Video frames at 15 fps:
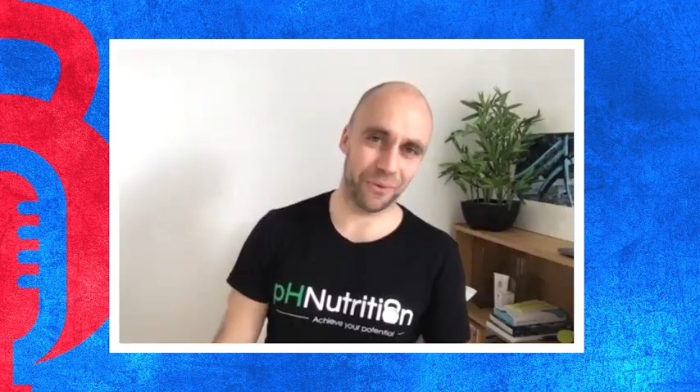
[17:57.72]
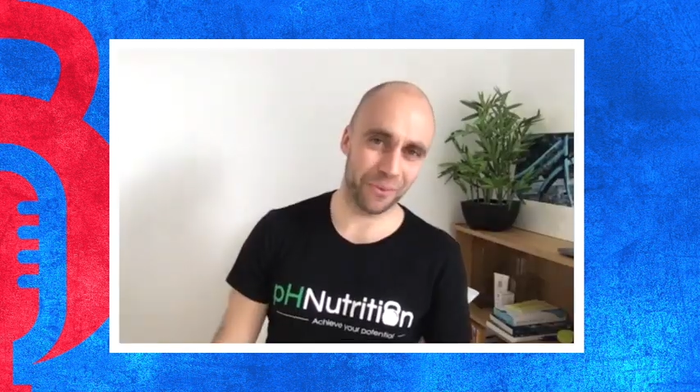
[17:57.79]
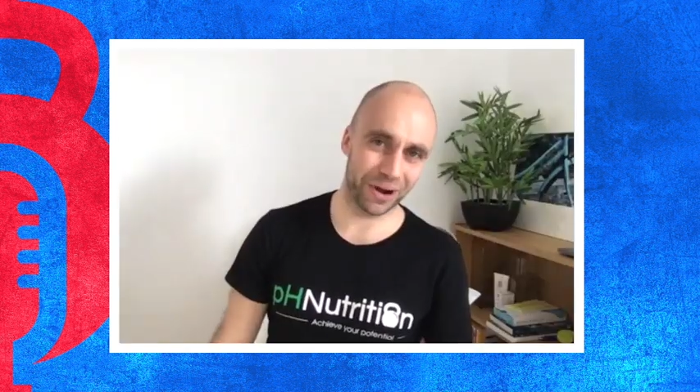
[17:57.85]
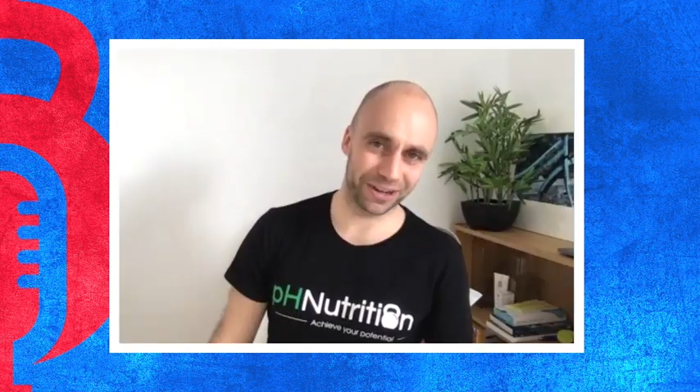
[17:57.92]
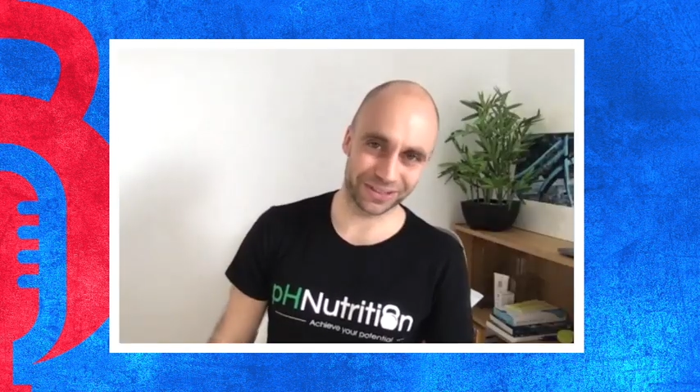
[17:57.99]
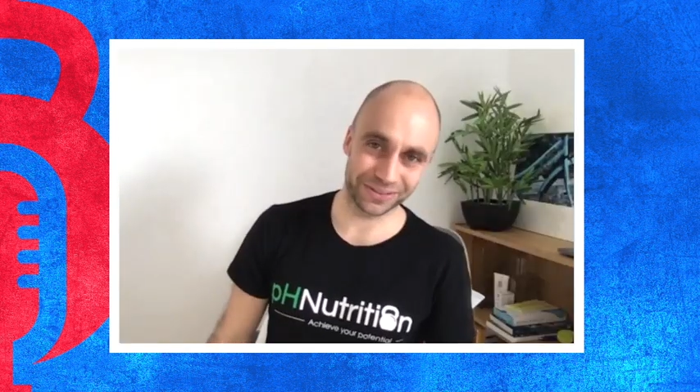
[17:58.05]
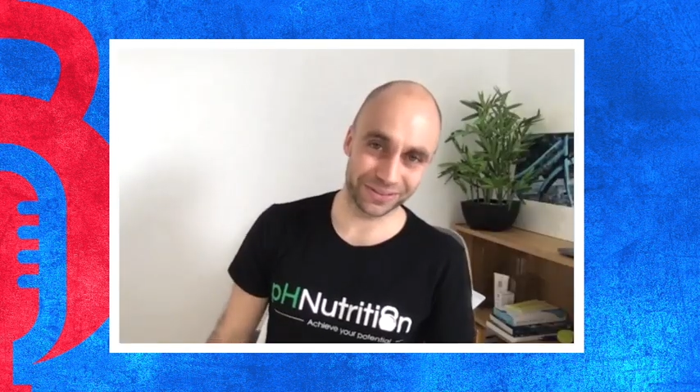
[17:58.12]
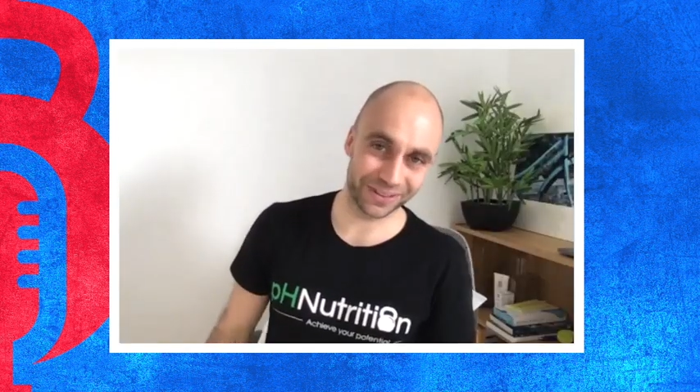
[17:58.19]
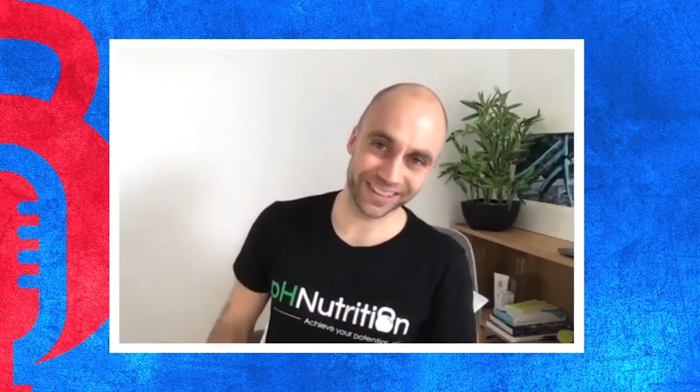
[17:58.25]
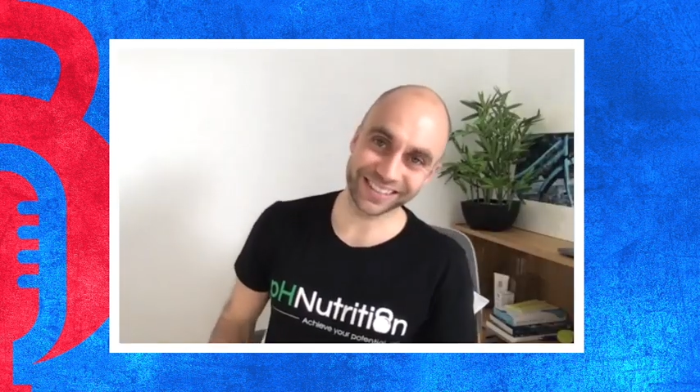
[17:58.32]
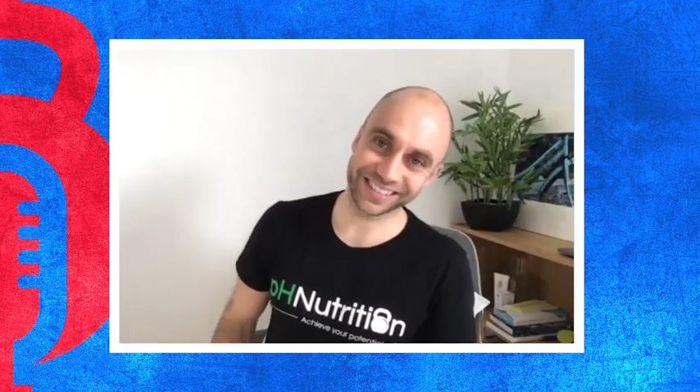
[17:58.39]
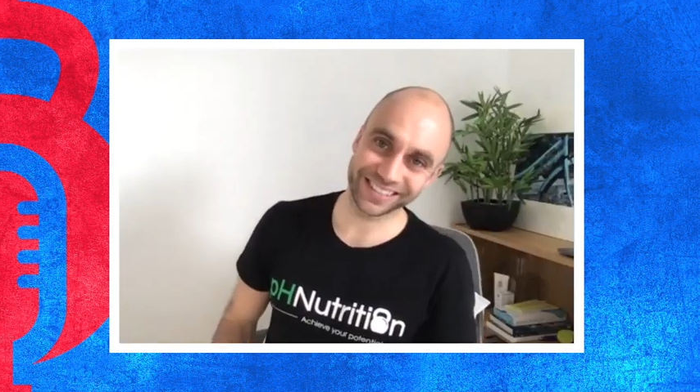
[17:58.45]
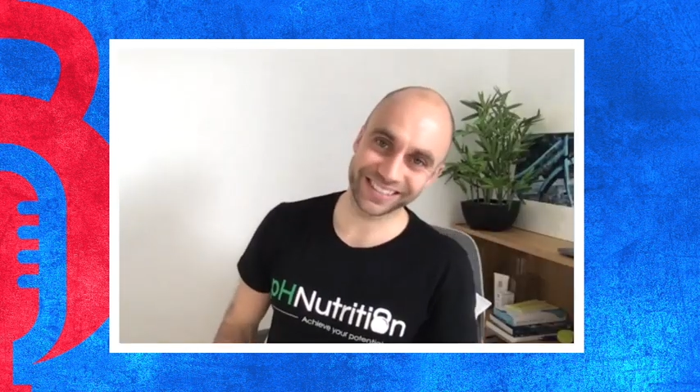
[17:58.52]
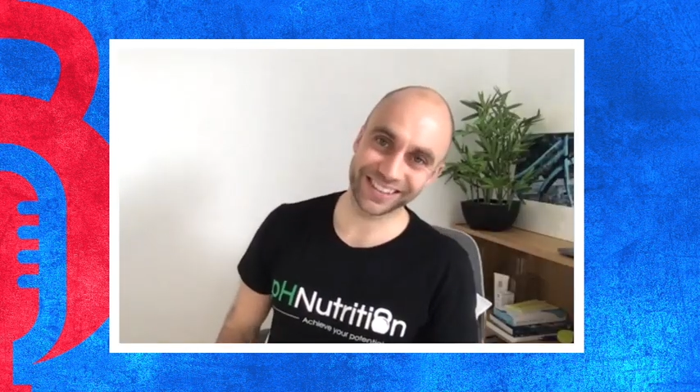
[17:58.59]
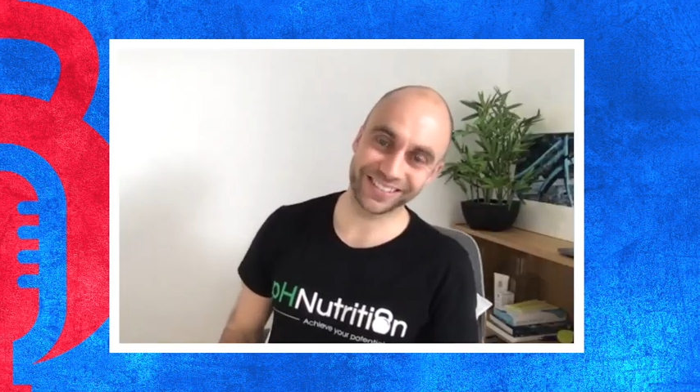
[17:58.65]
works and what
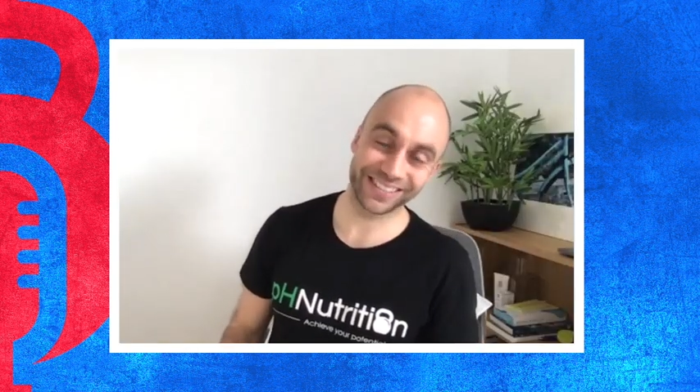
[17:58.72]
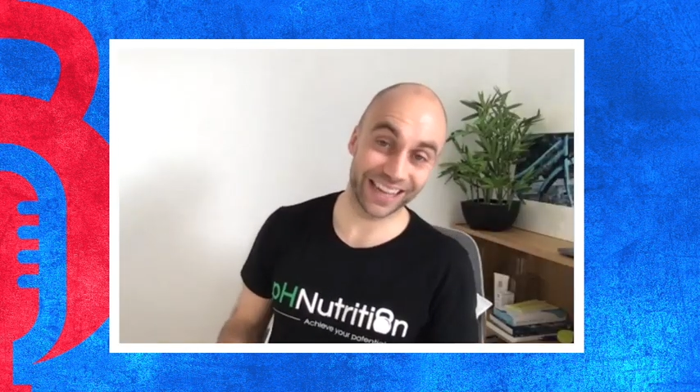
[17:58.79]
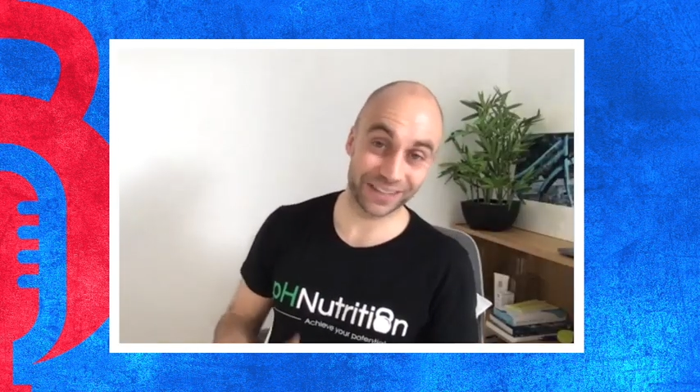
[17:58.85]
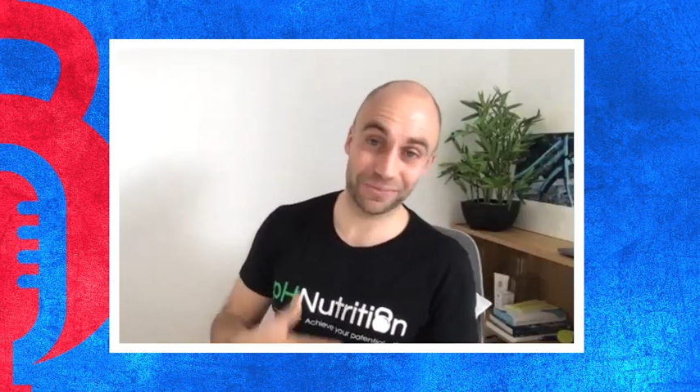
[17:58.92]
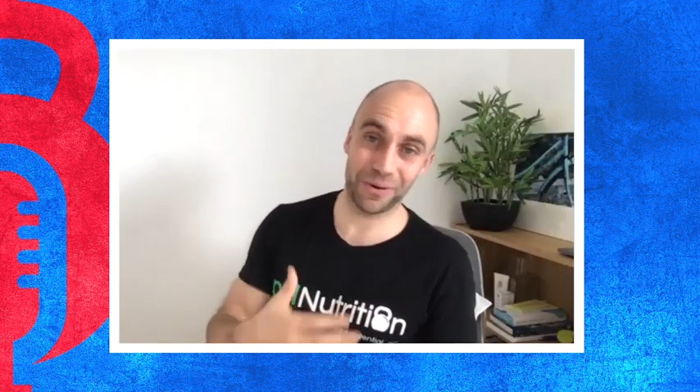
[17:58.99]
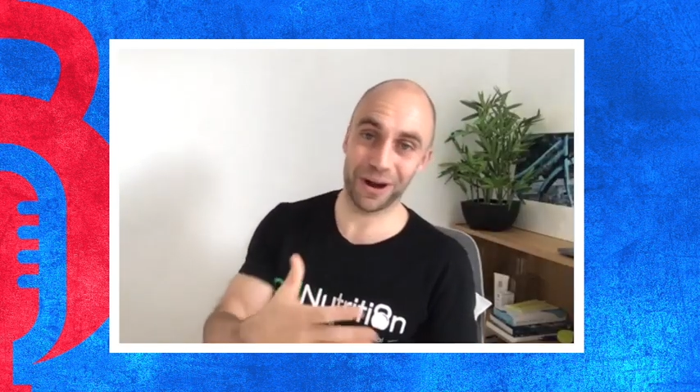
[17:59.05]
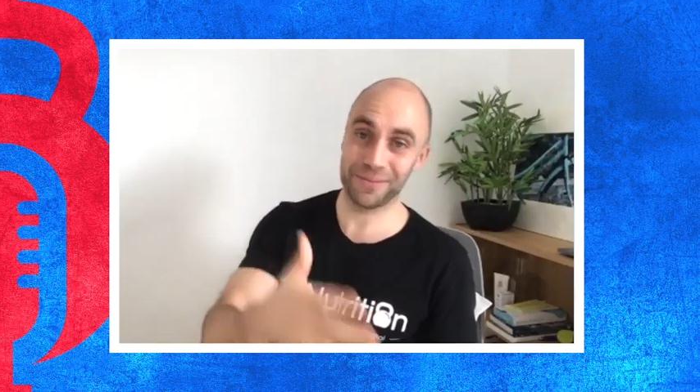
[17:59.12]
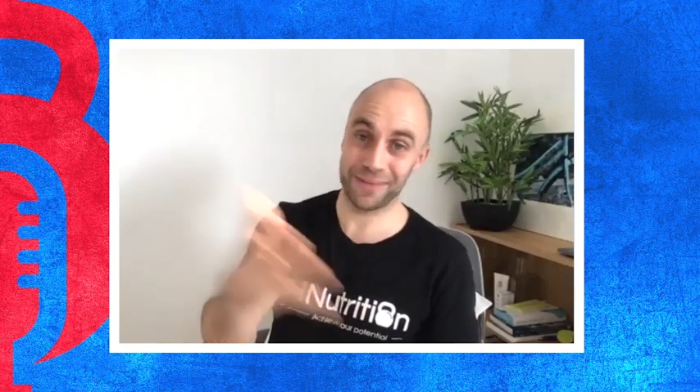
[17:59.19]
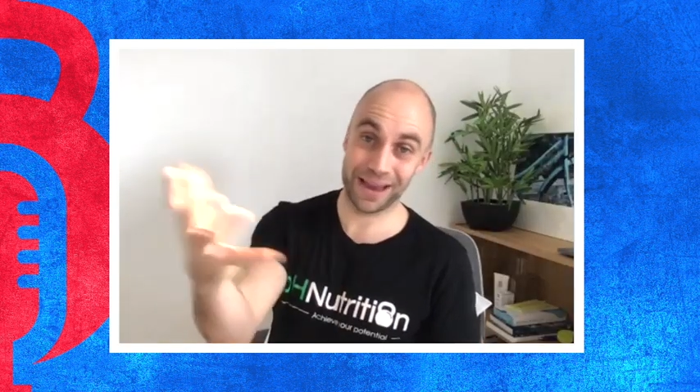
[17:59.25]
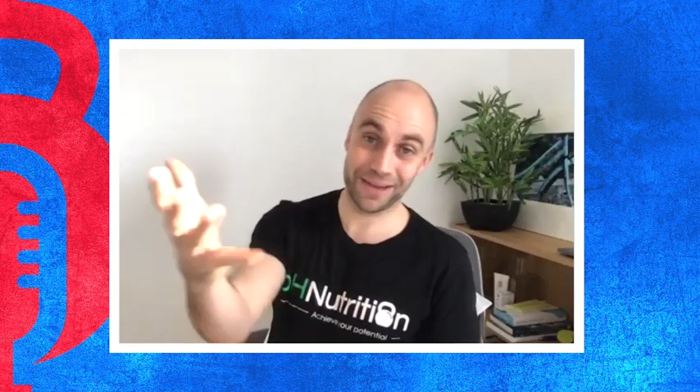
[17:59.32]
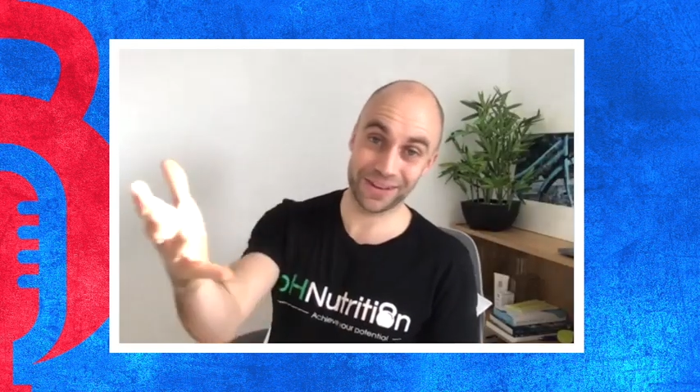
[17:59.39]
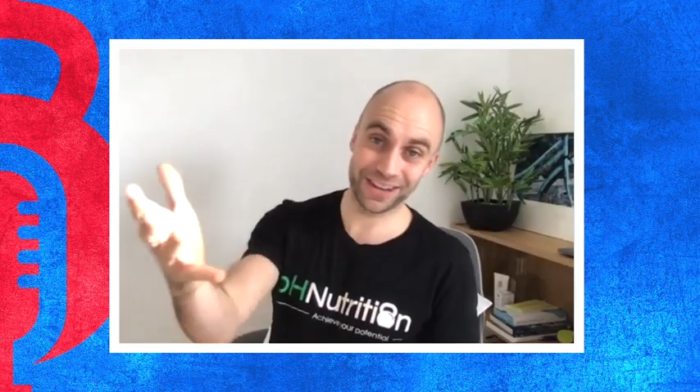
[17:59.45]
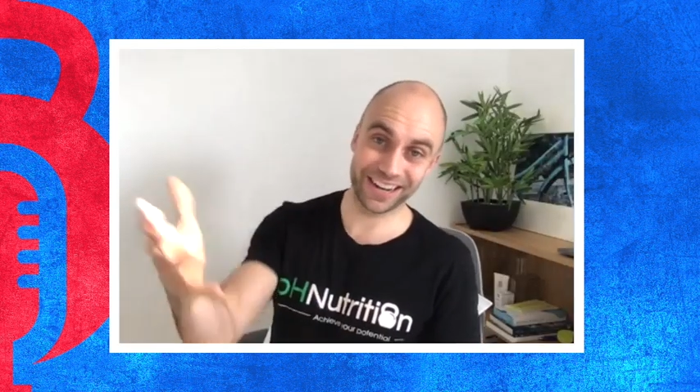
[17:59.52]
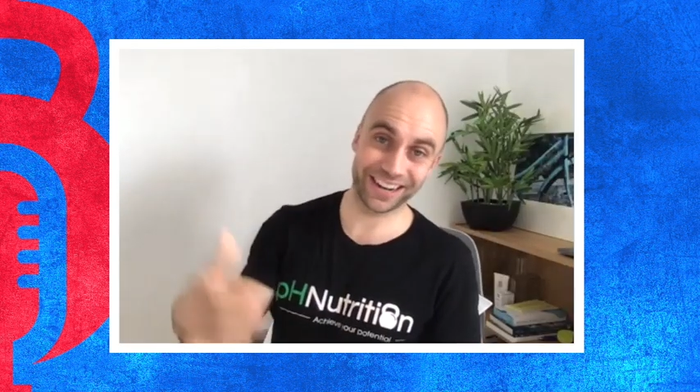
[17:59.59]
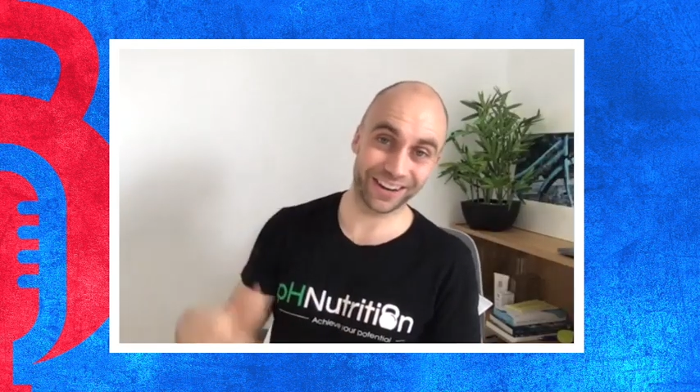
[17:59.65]
doesn't. So that's why maybe
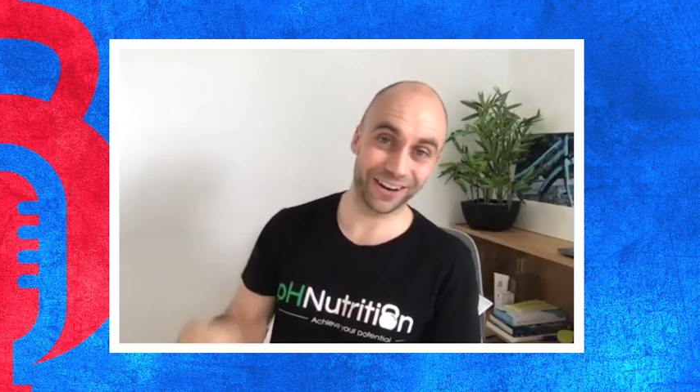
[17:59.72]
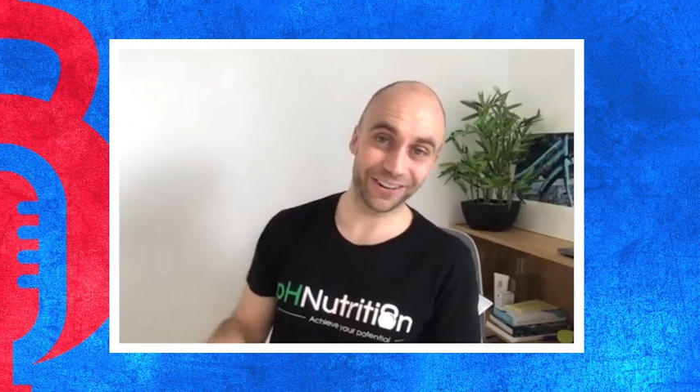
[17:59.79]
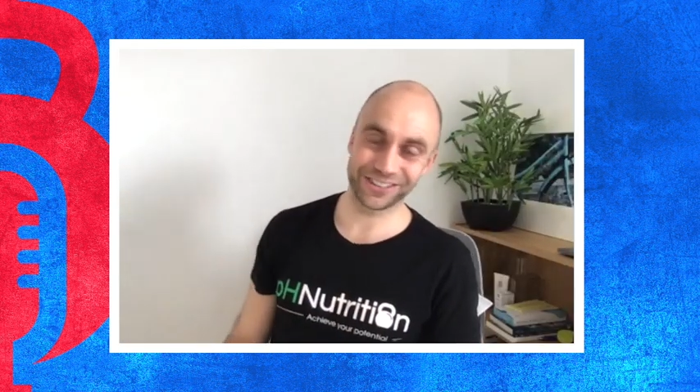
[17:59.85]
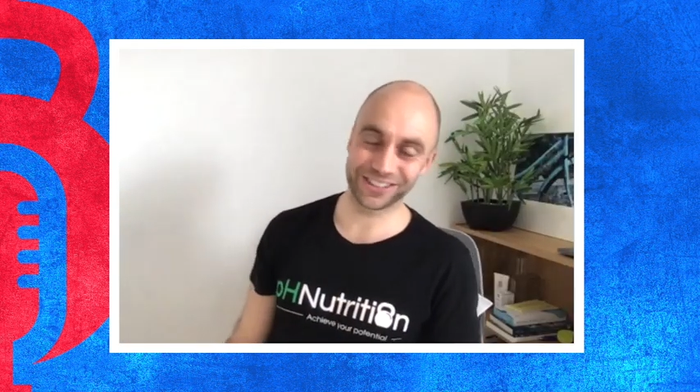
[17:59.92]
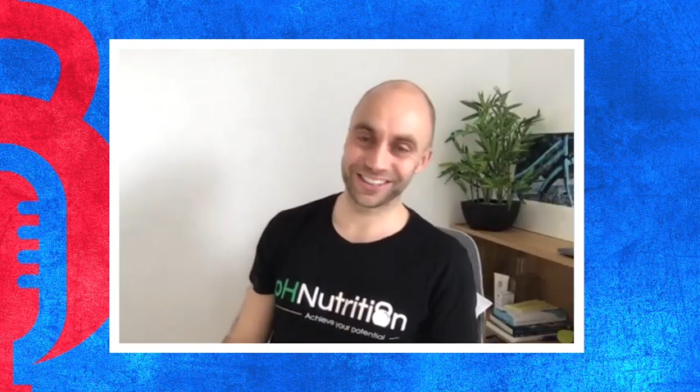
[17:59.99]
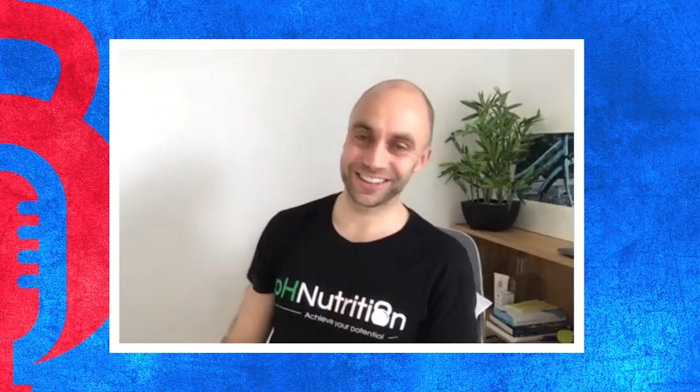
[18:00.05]
you need a coach.